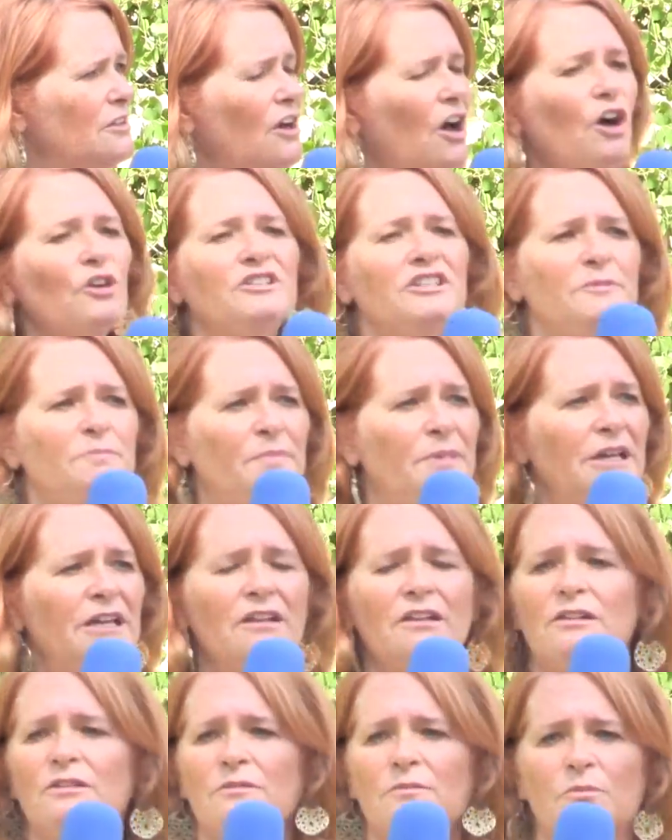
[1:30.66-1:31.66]
Oh, did
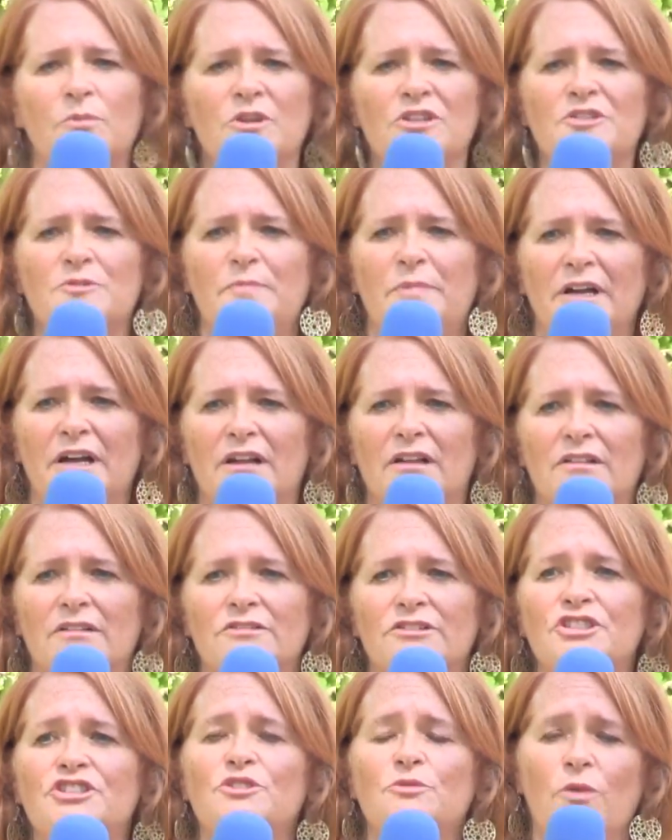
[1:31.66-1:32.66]
Bill? Where's Bill?
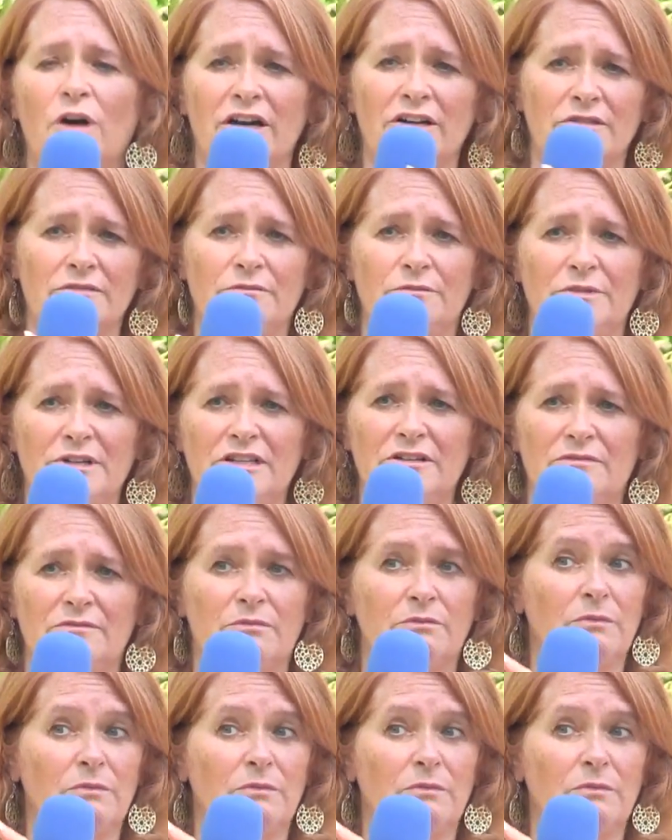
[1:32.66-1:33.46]
Did you want to read?